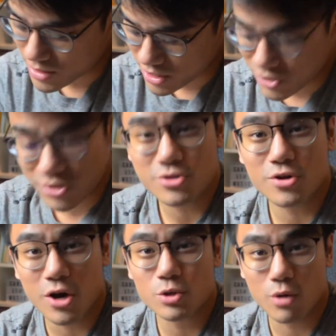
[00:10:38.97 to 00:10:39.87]
used to do
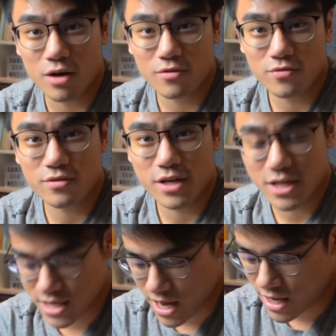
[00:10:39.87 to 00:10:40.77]
all 12 in a
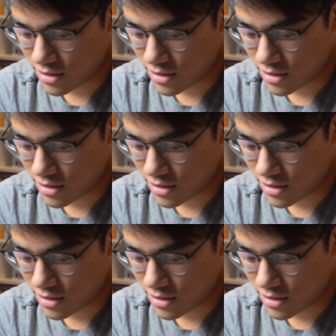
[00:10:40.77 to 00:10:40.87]
day,